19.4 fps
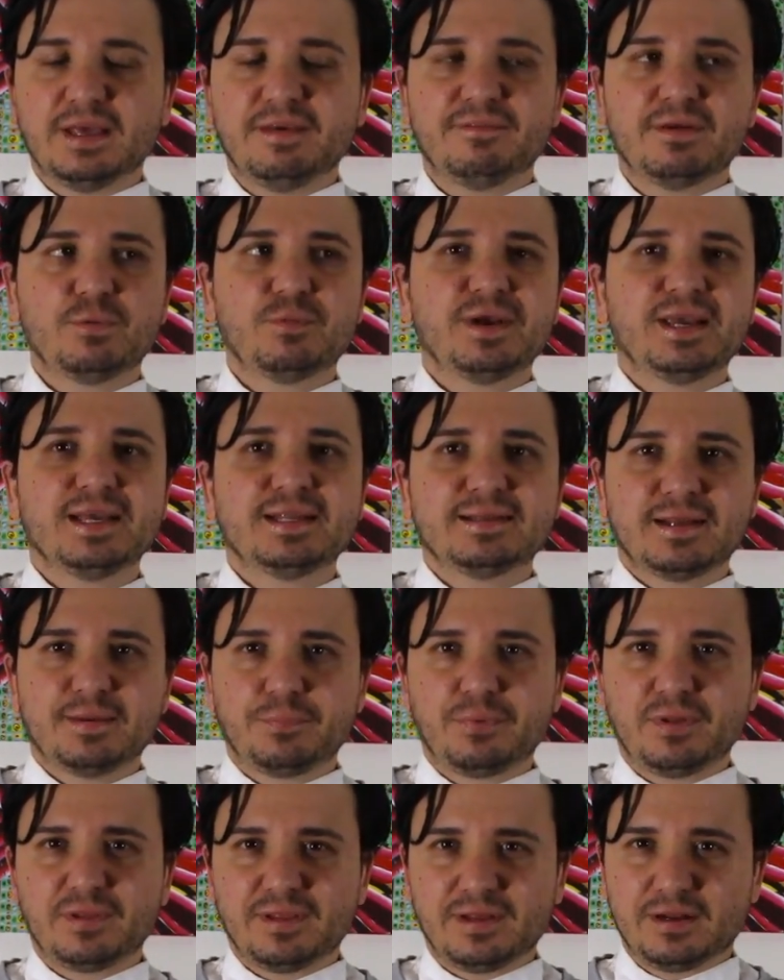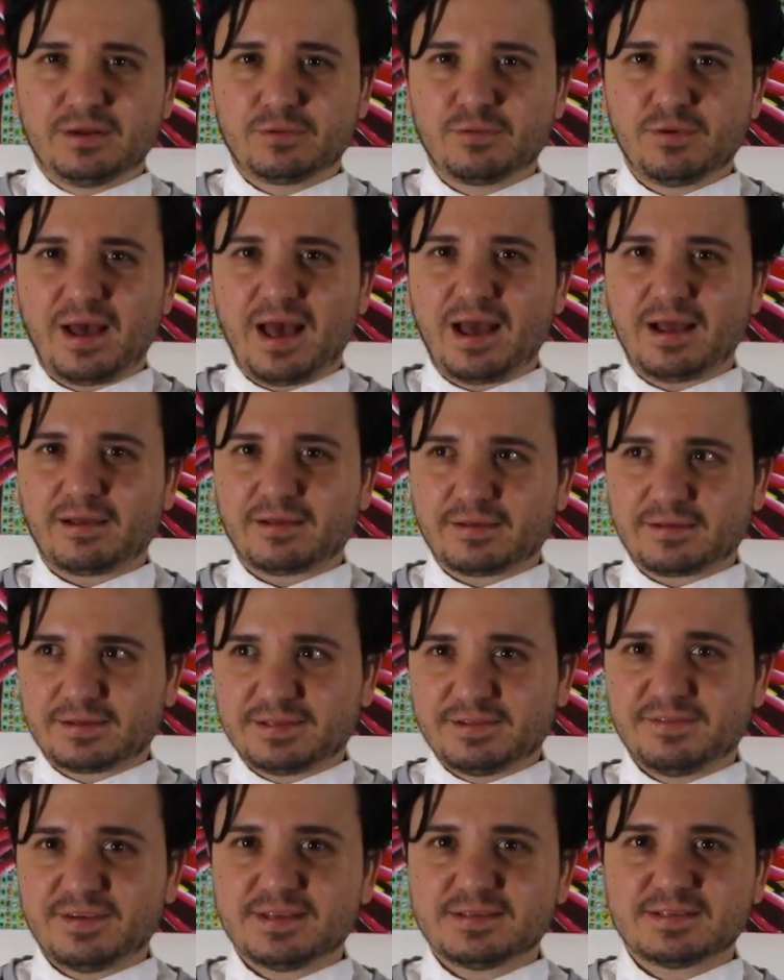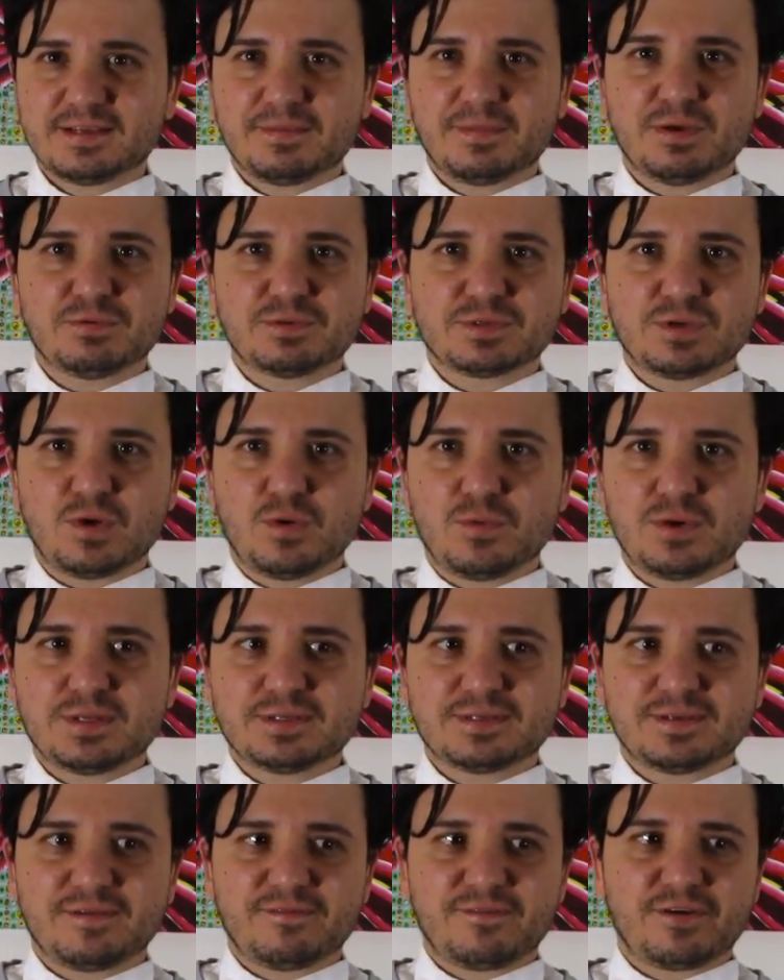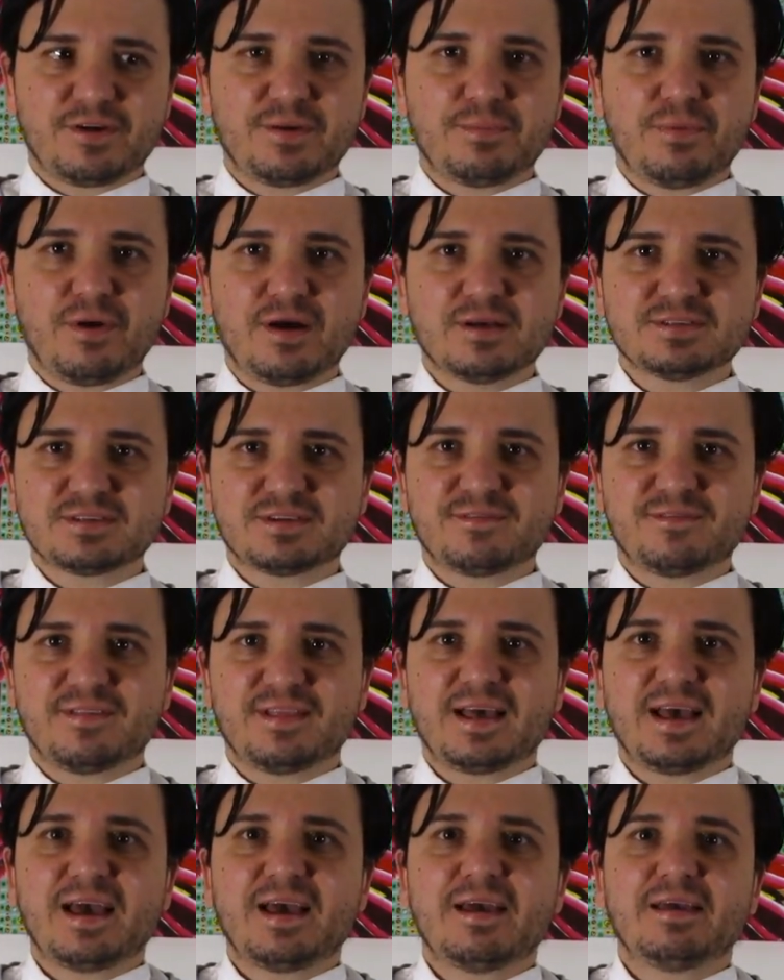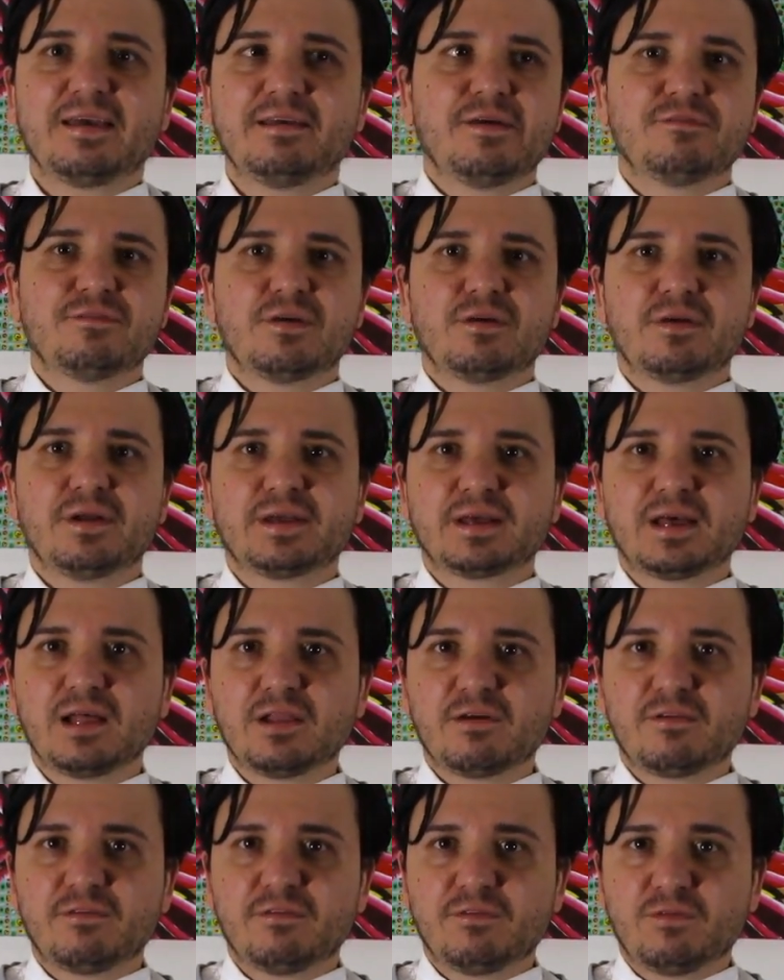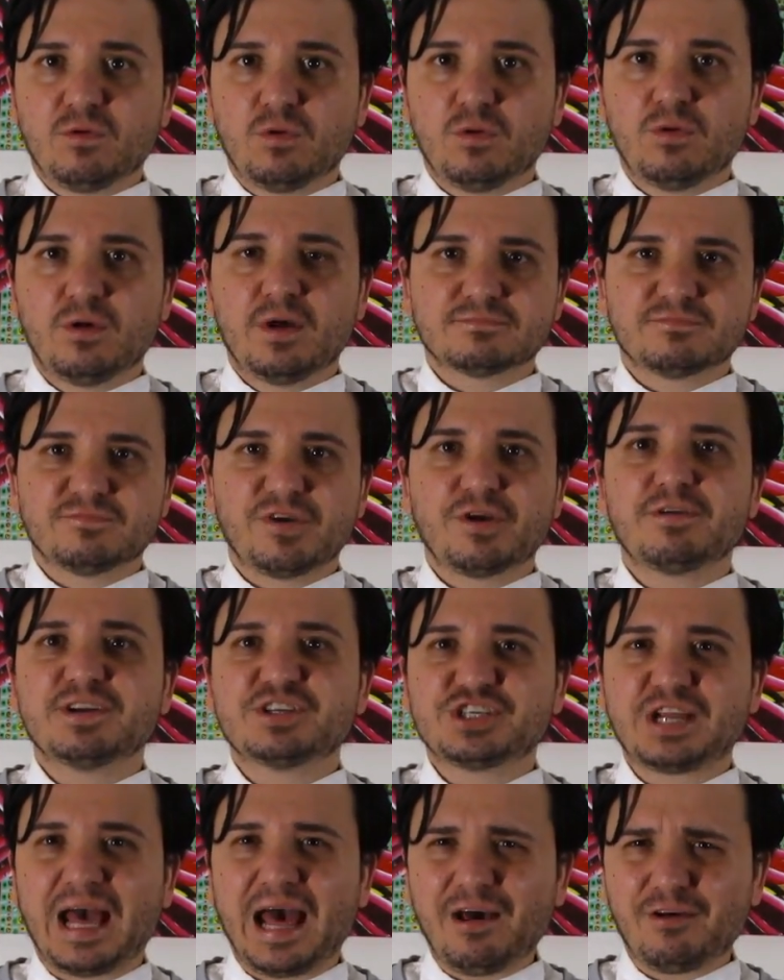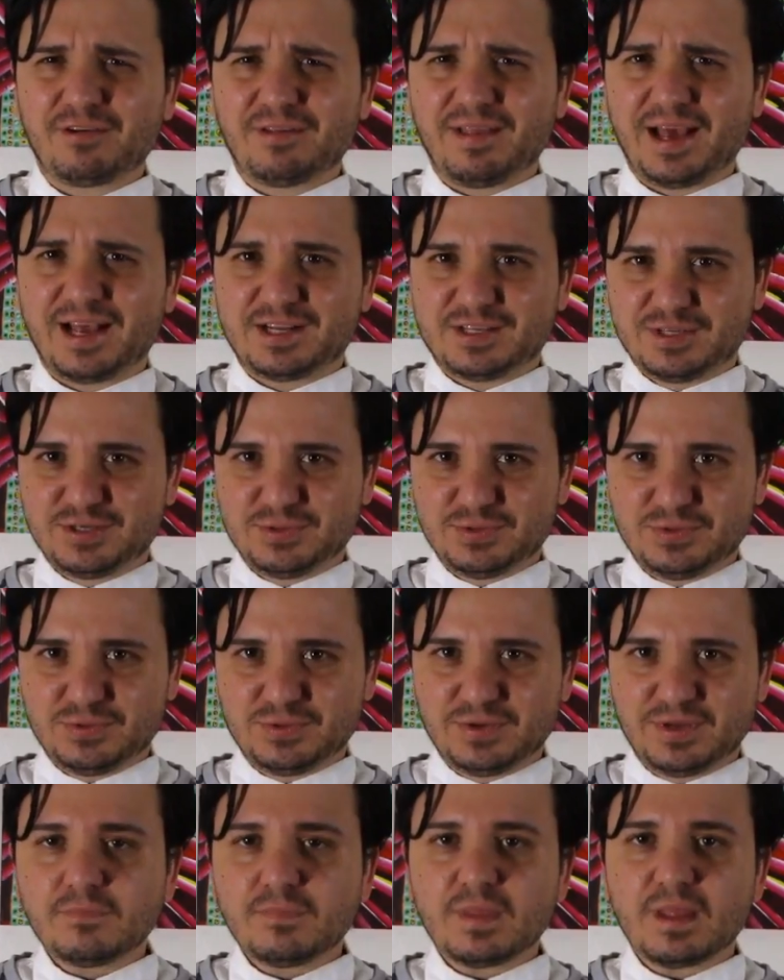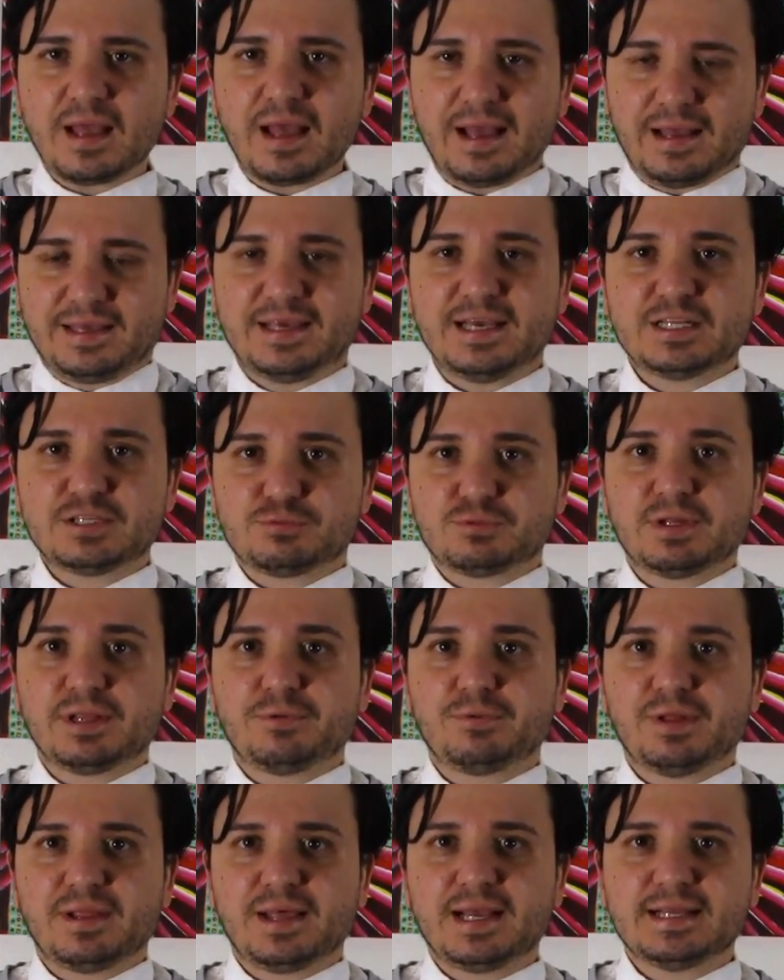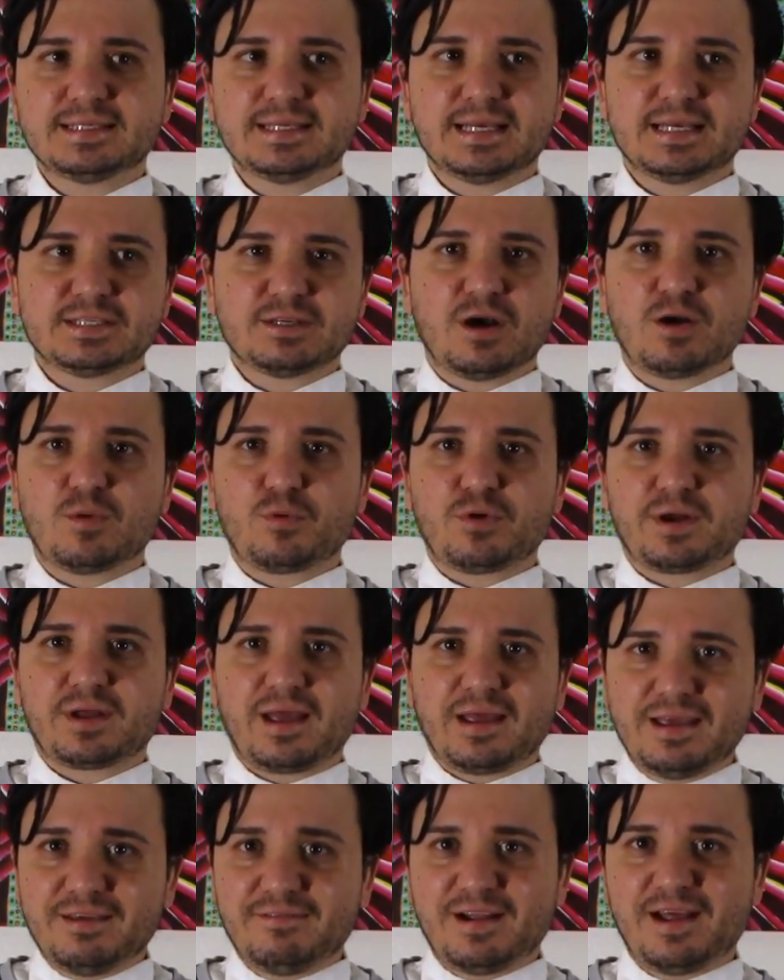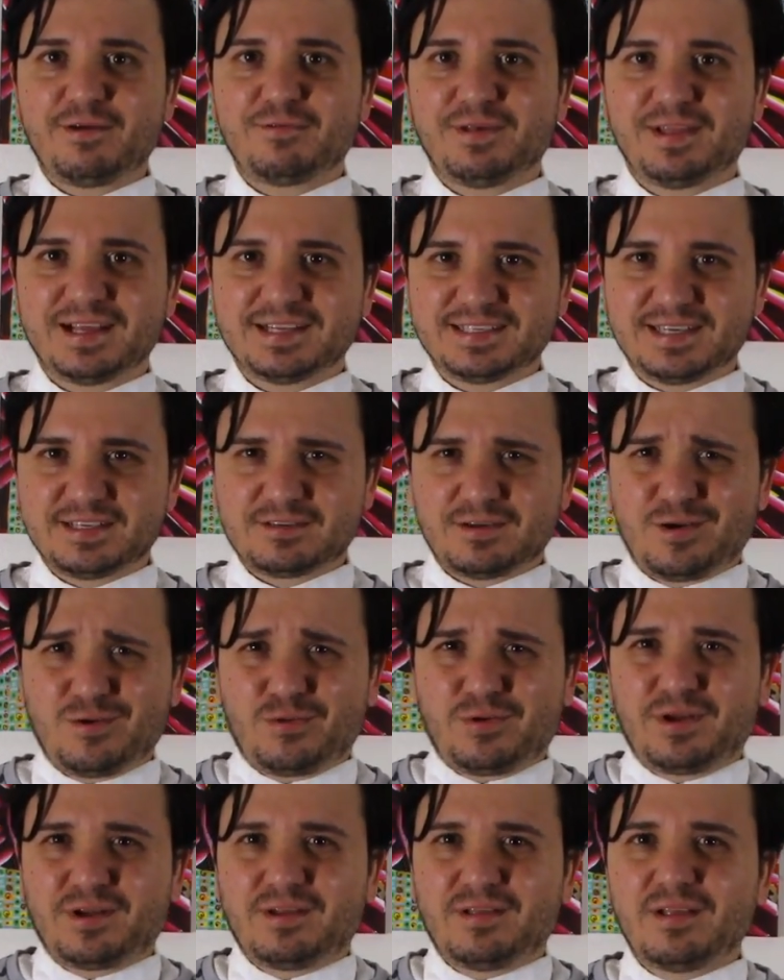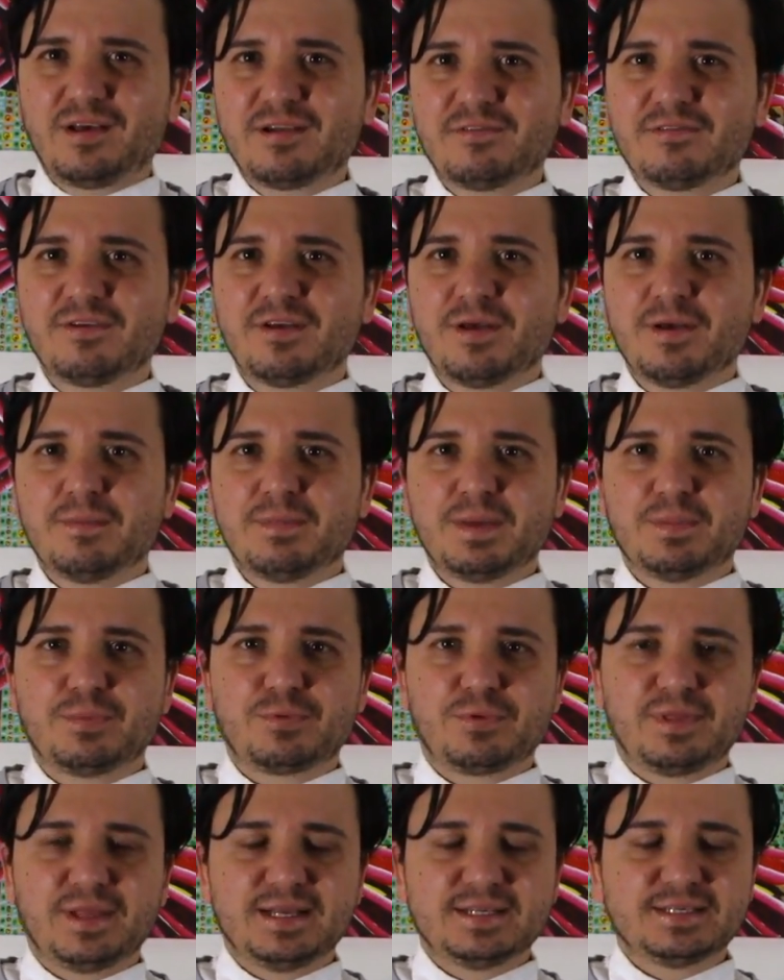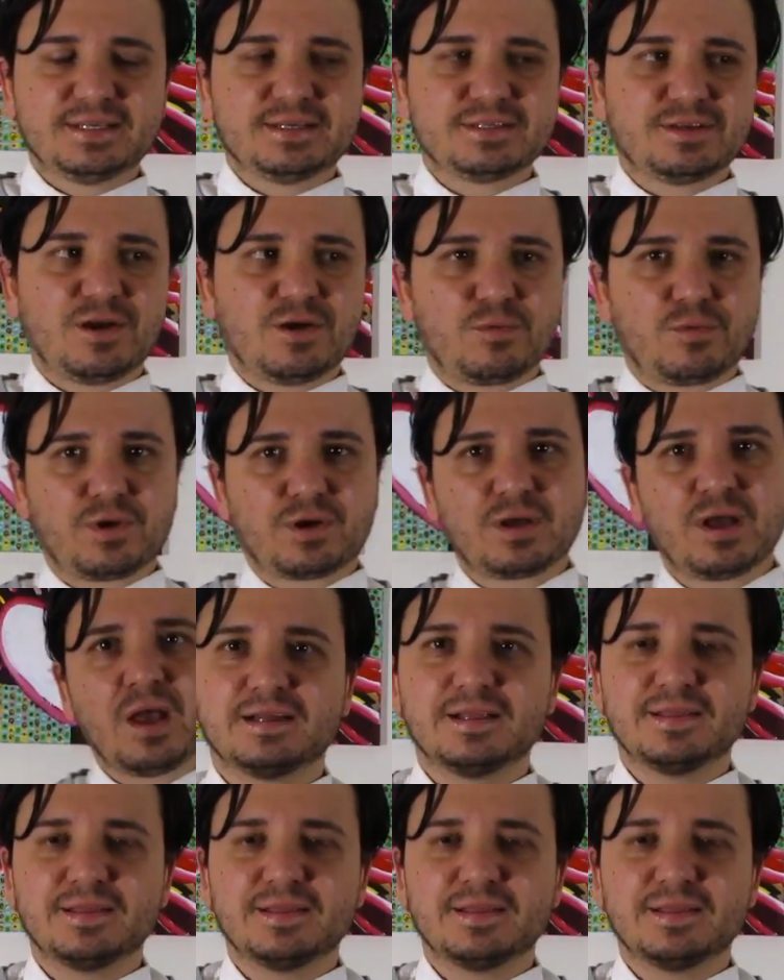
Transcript: Even when he did political activism, it was always in a very positive light, very colorful, very childlike too uh, kids really relate to his artwork. Even I relate to his artwork, and a lot of people relate to his artwork.